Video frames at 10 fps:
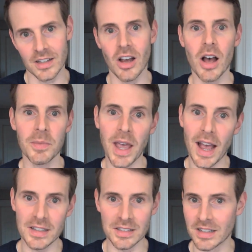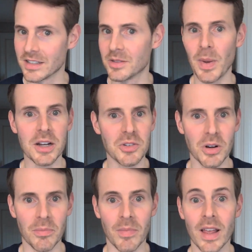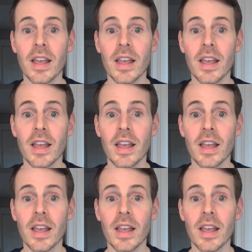Comcast, Spectrum.